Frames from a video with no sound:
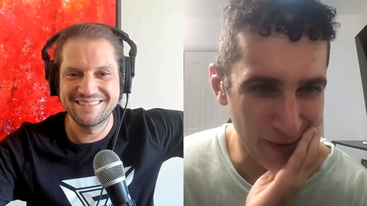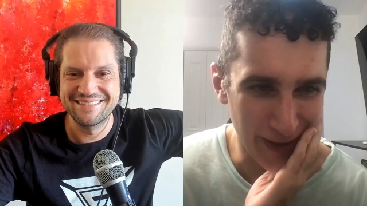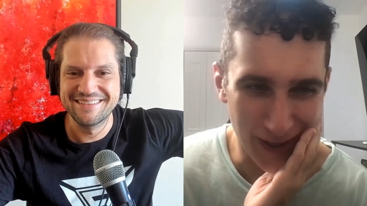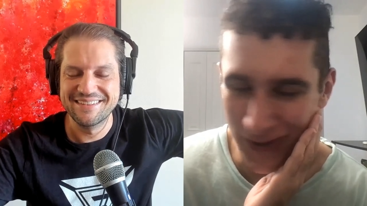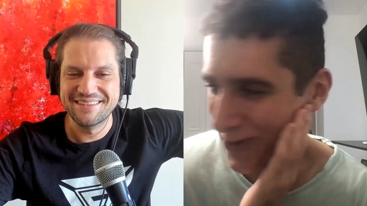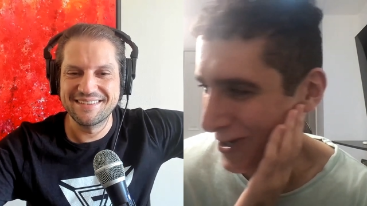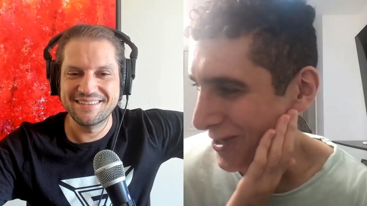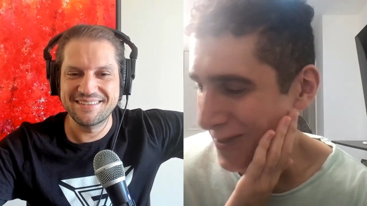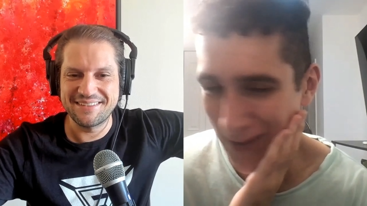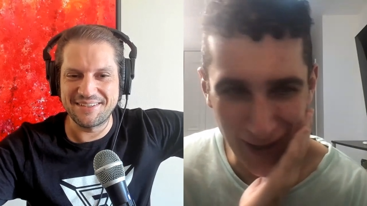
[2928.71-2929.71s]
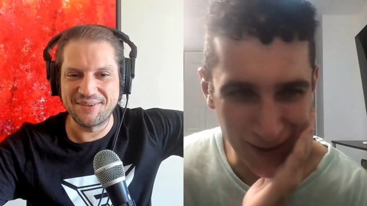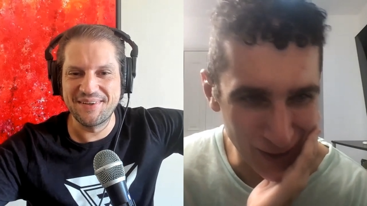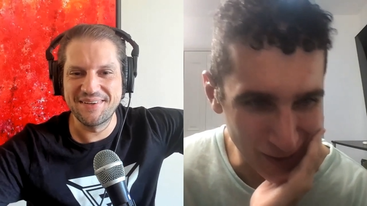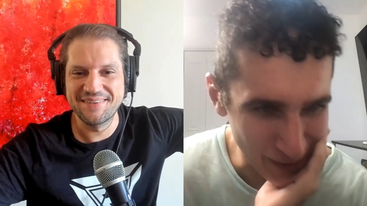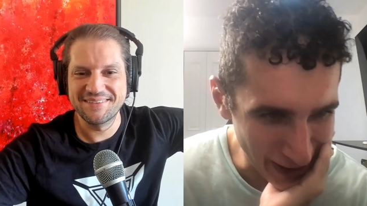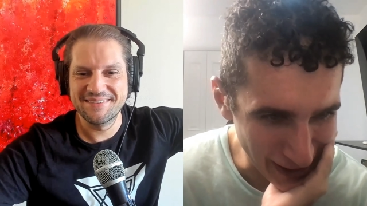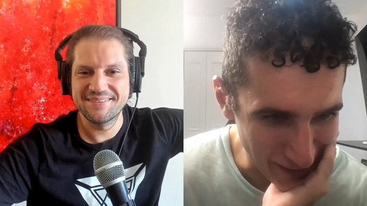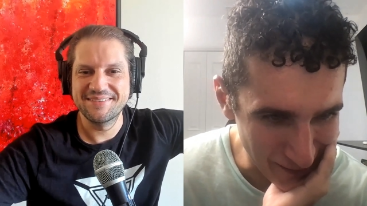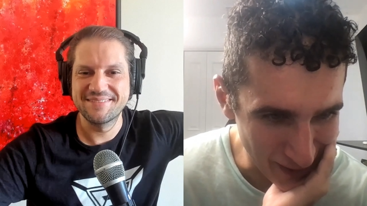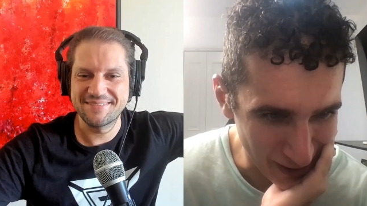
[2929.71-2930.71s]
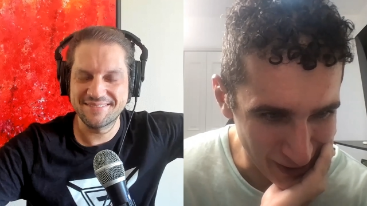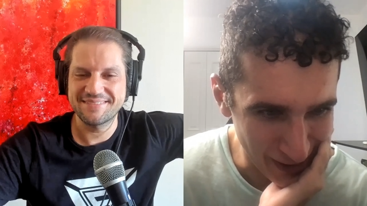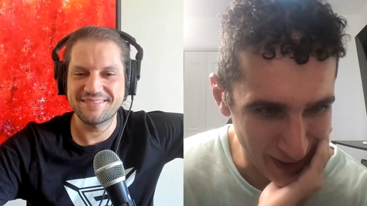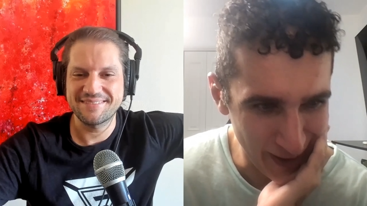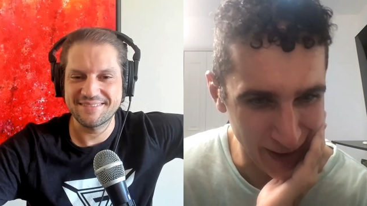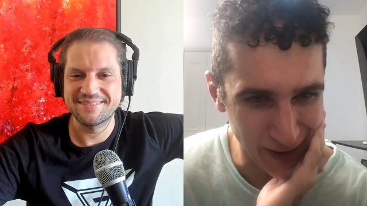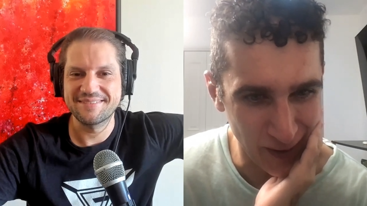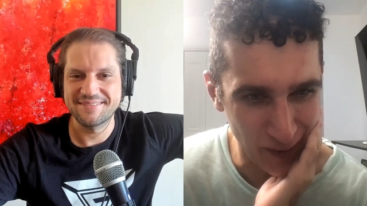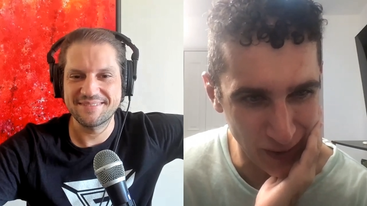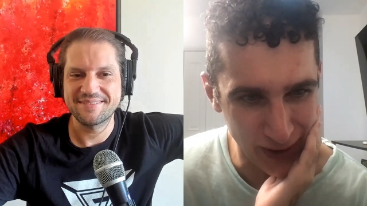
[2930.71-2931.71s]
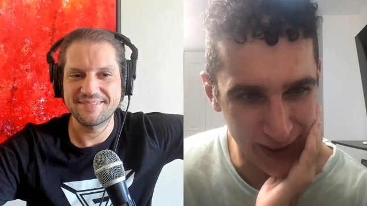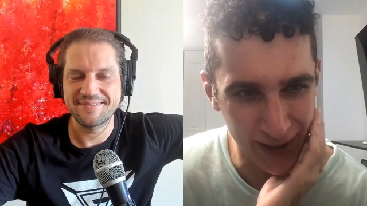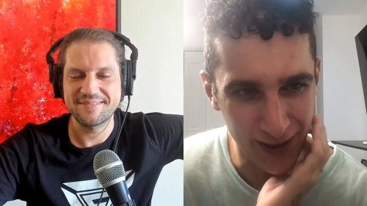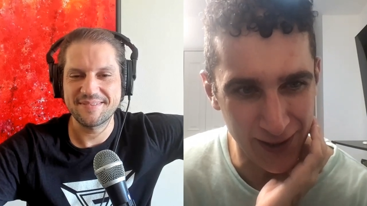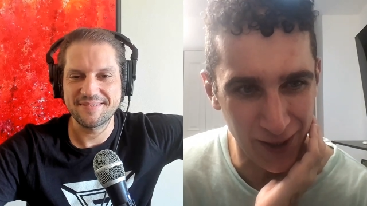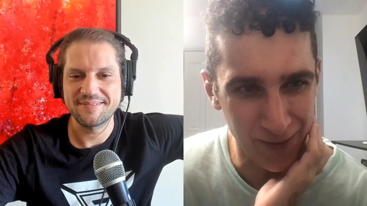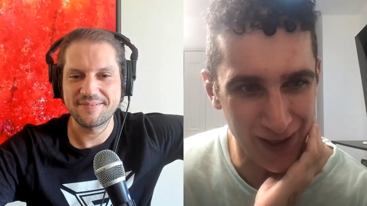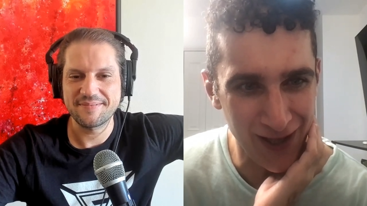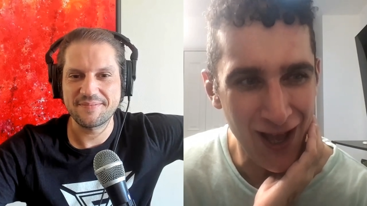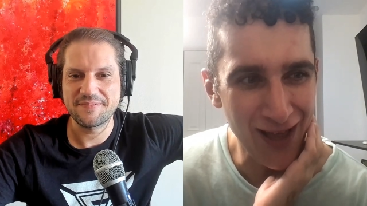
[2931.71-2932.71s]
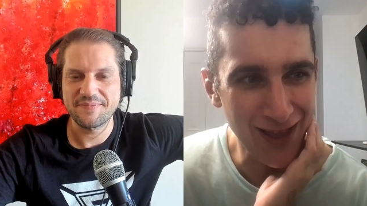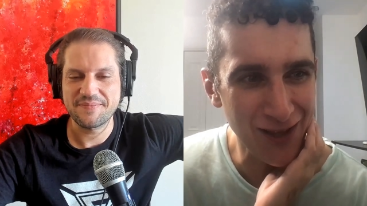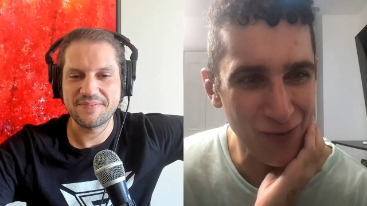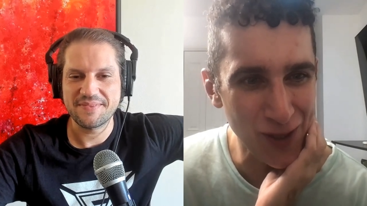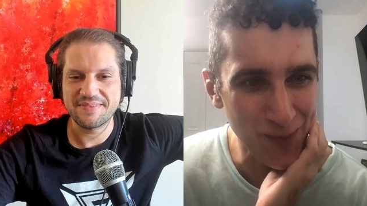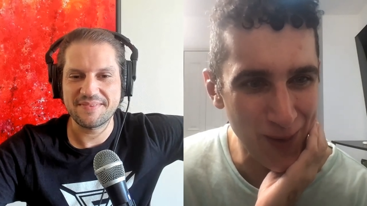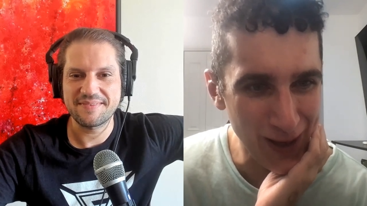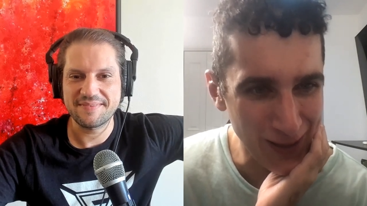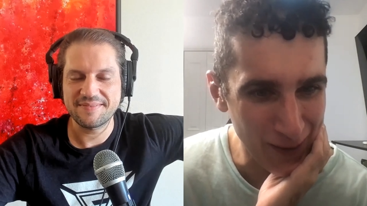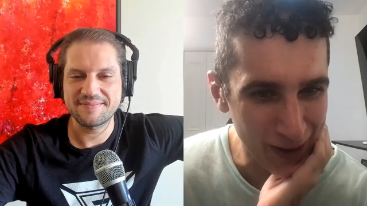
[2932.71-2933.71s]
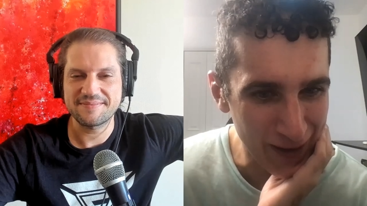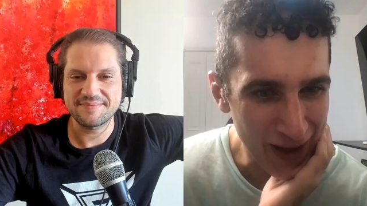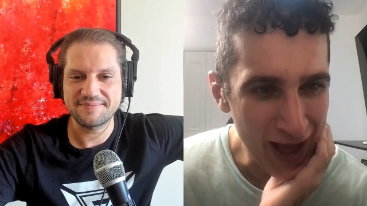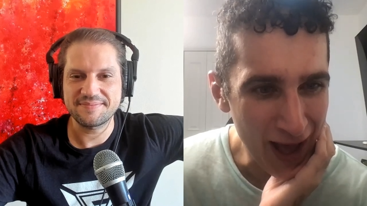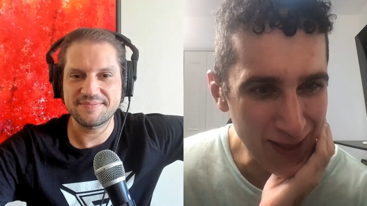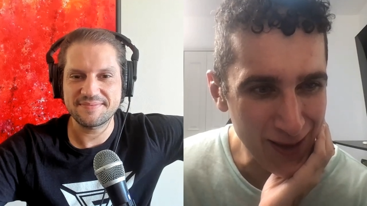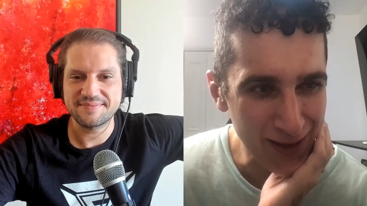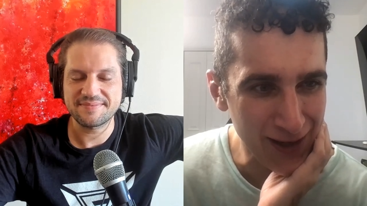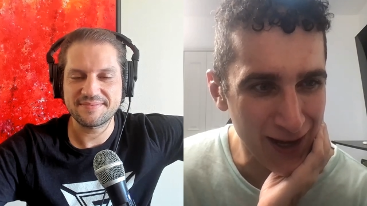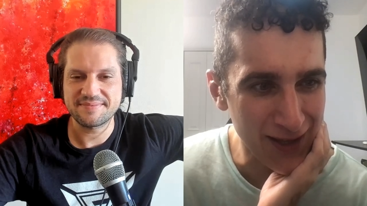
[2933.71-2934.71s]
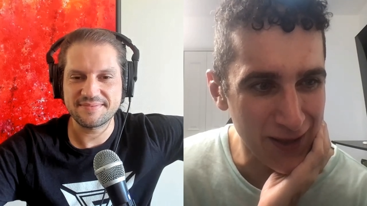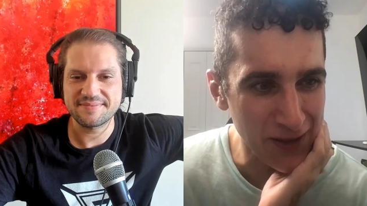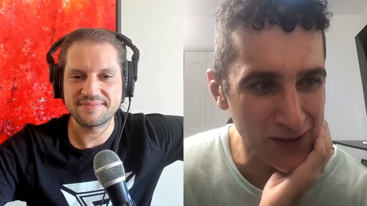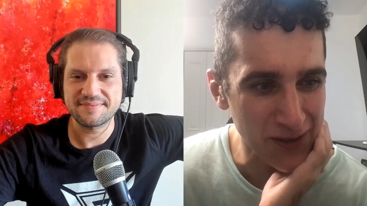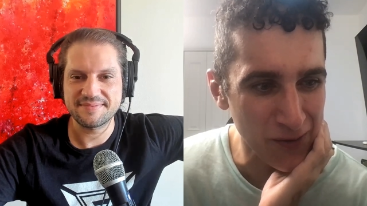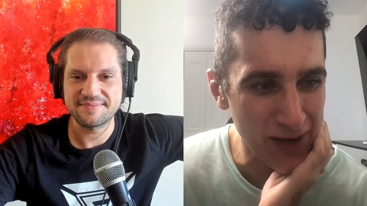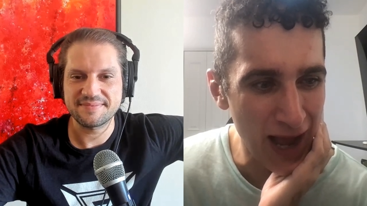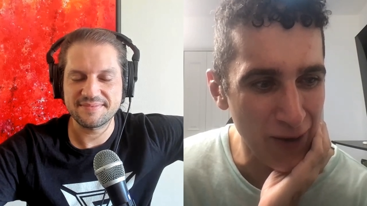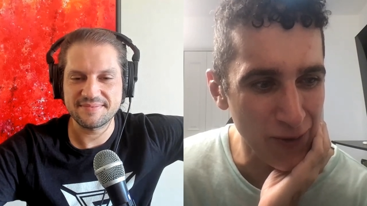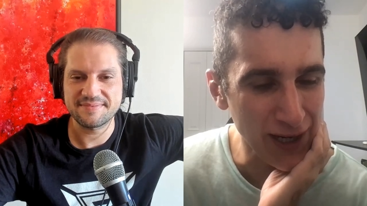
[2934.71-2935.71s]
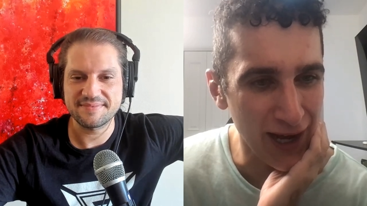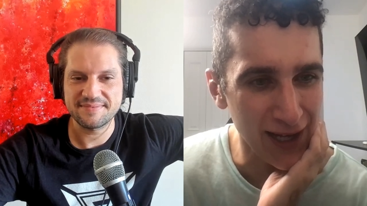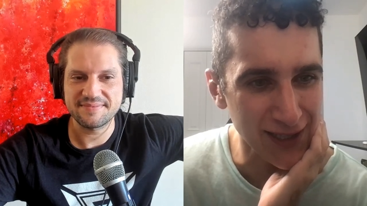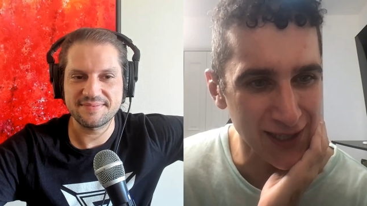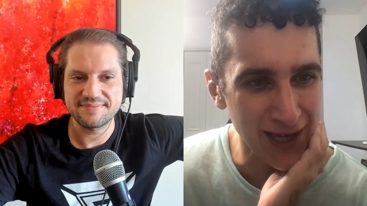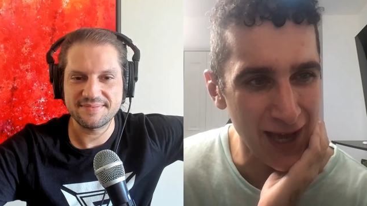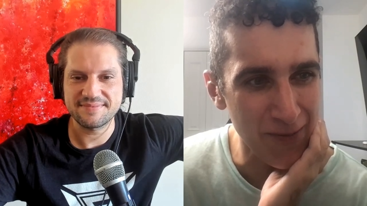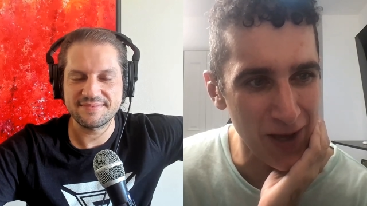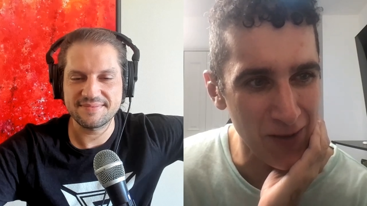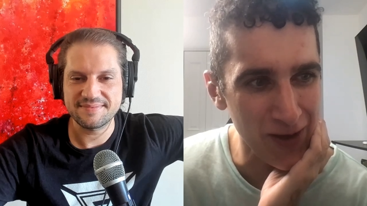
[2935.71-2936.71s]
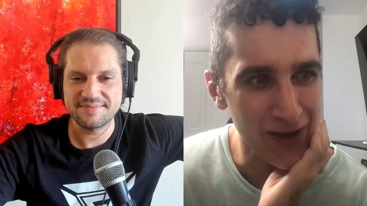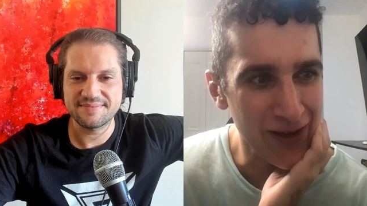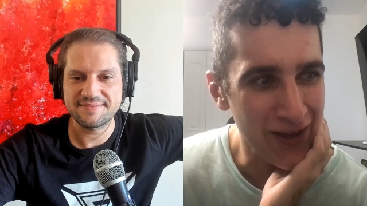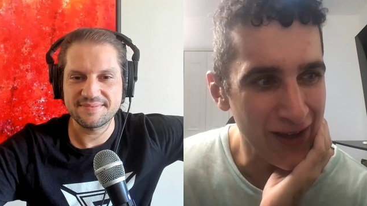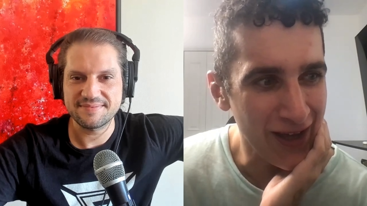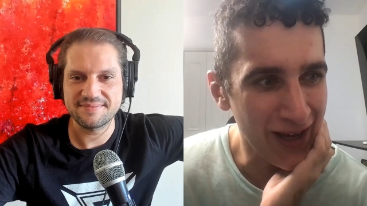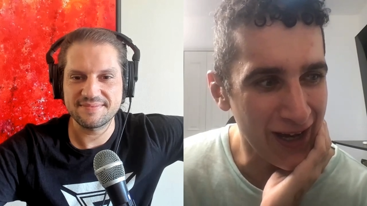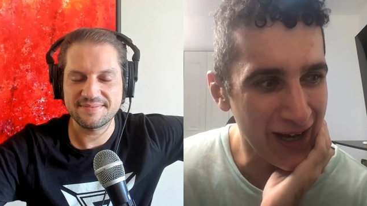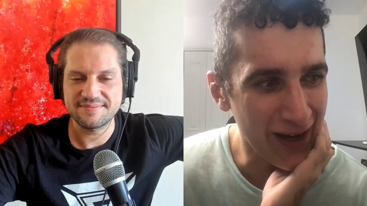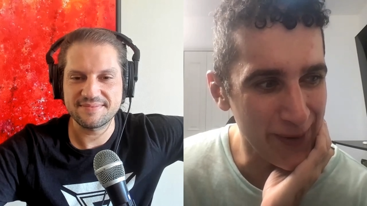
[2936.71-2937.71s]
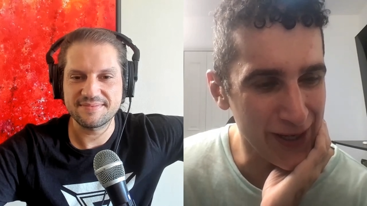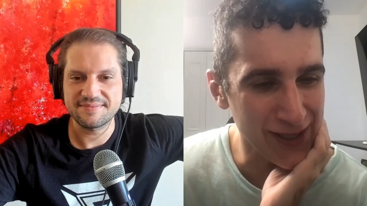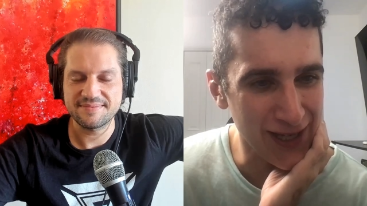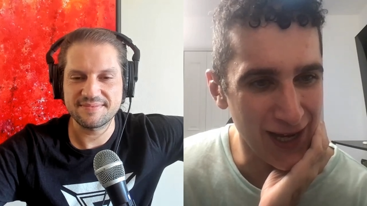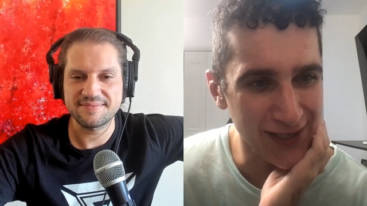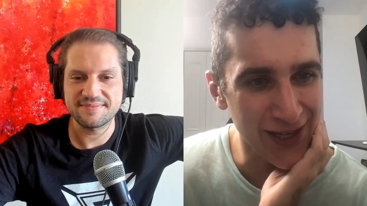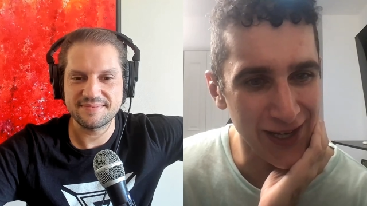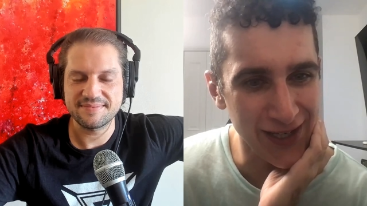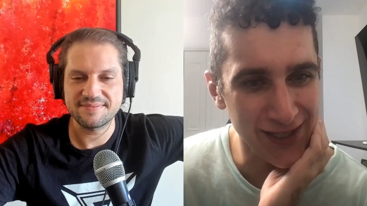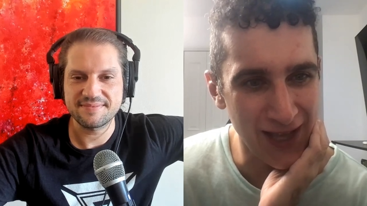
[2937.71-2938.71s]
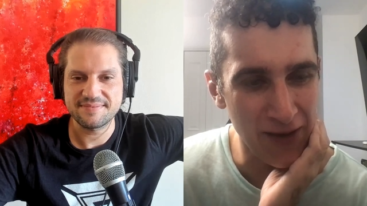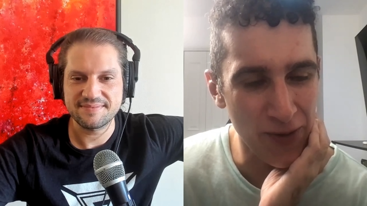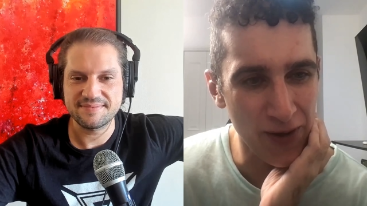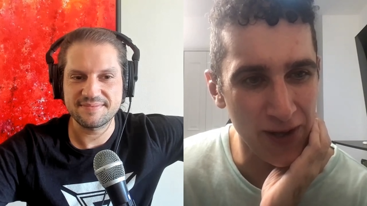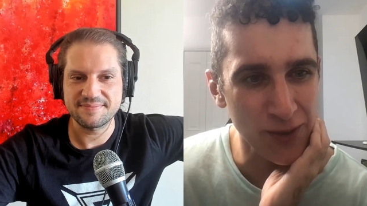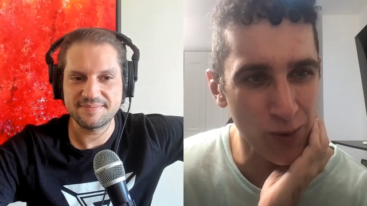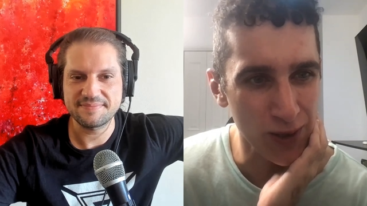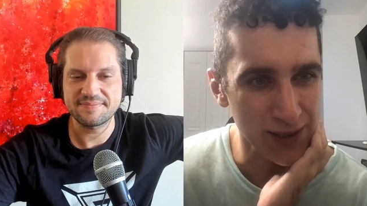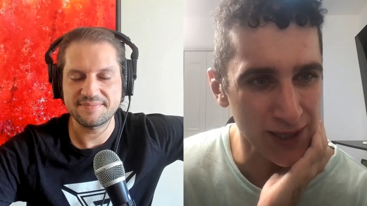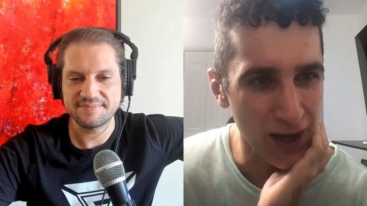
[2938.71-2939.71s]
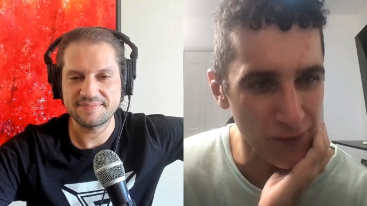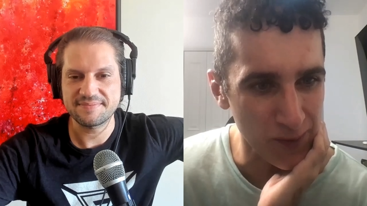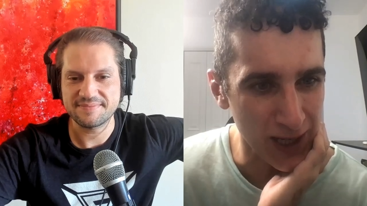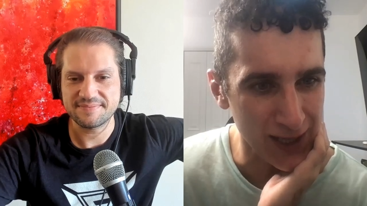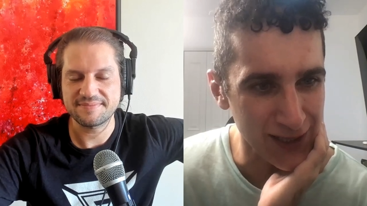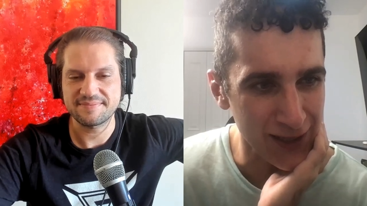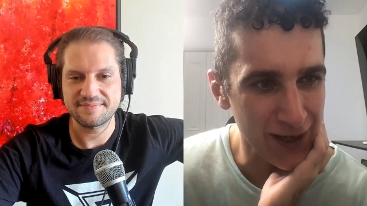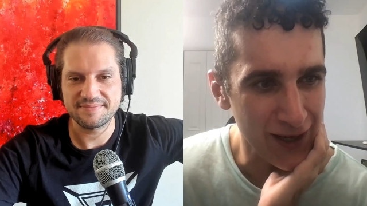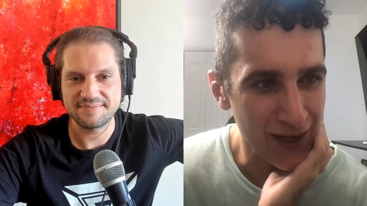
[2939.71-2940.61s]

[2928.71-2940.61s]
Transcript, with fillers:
Speaker 1: I don't think that's true. I think no? that's also naive. No, no. I think Israel would just take the settlement. I think in the West Bank they would have. I think the got the so now in Gaza, yeah, maybe uh, because Gaza is they the Israel is gone from Gaza.